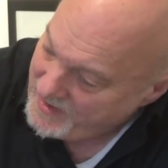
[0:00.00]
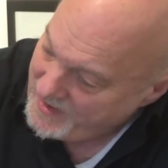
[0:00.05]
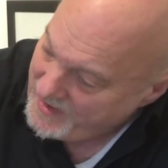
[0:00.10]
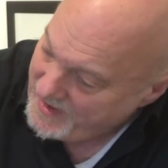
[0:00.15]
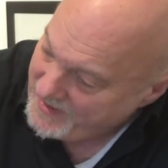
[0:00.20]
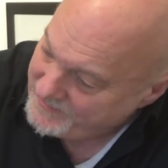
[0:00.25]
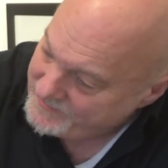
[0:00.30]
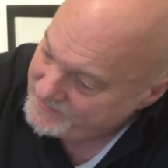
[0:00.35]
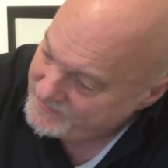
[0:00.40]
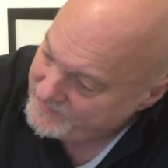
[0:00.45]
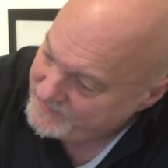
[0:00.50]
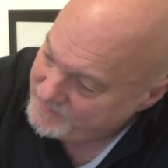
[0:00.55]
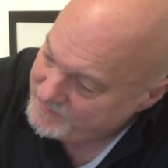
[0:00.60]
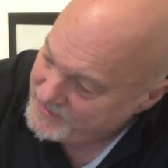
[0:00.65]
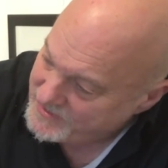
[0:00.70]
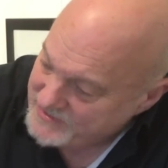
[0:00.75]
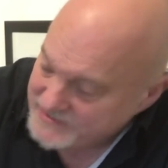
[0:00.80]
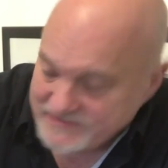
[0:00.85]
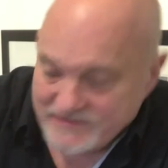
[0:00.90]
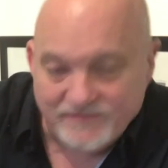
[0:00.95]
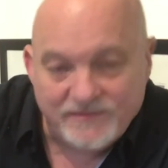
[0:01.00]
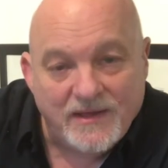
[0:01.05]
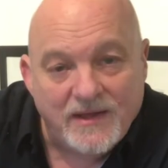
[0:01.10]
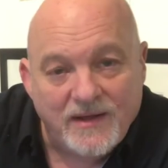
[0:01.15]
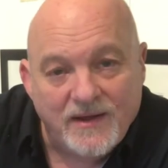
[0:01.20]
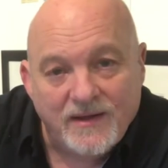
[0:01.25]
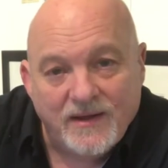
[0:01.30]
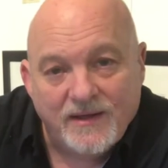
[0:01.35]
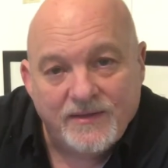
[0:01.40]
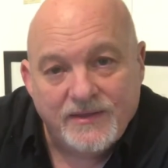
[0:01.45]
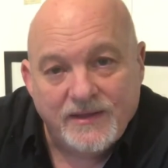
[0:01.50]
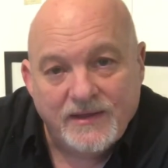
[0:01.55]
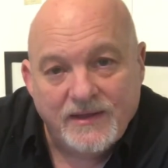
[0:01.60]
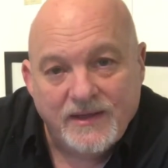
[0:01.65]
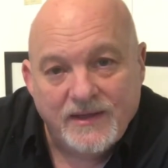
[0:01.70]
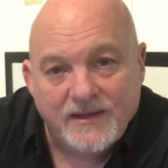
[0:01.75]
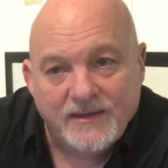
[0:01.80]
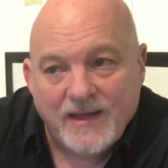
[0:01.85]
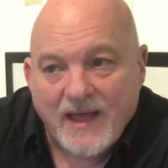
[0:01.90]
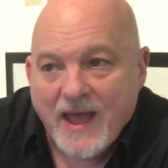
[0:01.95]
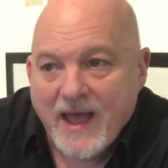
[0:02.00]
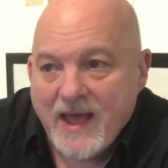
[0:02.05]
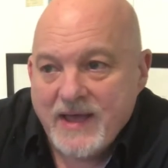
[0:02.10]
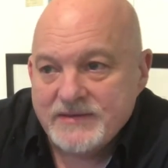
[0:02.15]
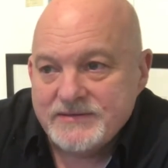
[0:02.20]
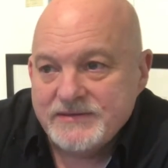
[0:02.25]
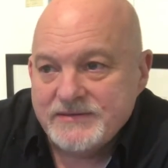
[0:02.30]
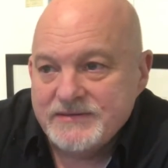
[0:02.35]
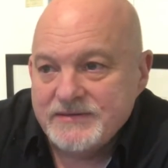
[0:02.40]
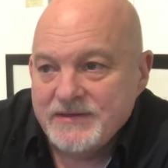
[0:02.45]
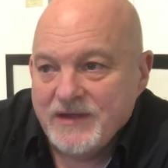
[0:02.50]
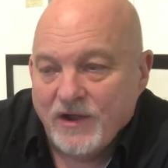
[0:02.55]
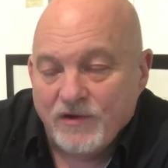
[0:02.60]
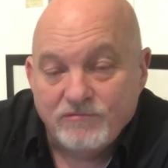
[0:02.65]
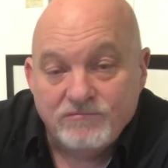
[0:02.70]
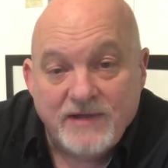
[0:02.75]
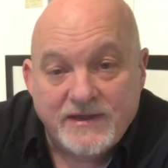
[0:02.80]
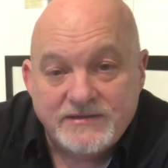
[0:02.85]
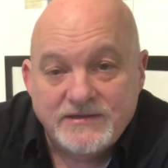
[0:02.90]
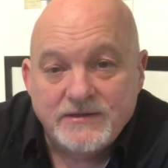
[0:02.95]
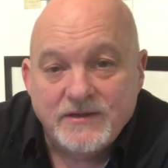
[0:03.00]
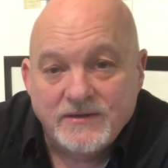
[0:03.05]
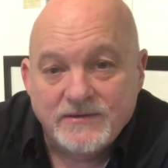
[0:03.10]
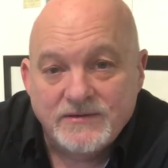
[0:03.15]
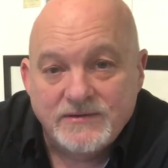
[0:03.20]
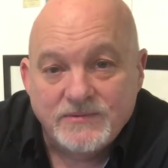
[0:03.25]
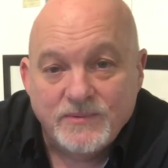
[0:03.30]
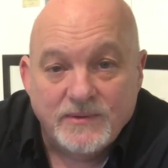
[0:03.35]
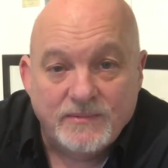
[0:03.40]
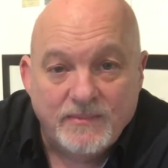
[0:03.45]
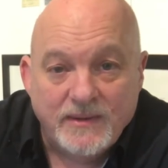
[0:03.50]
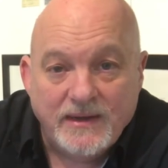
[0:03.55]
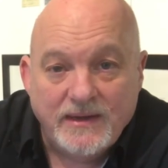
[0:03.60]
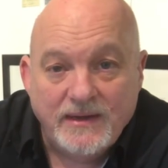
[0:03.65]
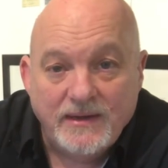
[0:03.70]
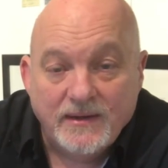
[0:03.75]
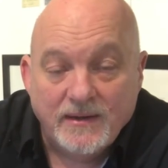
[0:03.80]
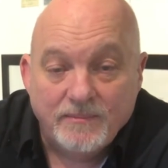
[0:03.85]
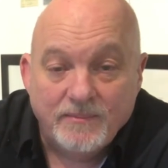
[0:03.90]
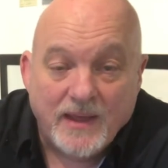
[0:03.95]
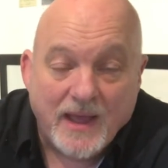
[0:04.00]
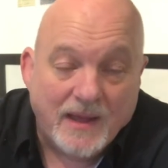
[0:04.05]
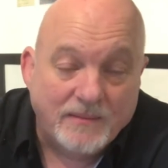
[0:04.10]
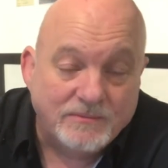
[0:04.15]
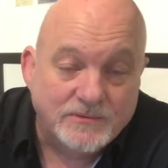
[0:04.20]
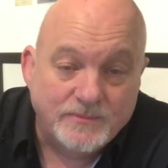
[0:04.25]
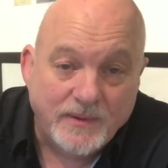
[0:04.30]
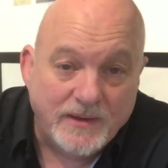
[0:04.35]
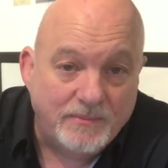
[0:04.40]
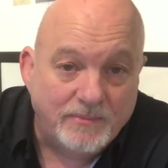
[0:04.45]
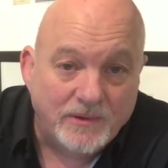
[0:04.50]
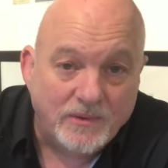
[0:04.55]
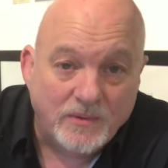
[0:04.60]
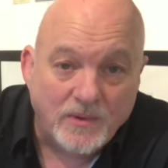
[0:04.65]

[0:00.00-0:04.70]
and because of that, I think it has a resonance with me and perhaps people who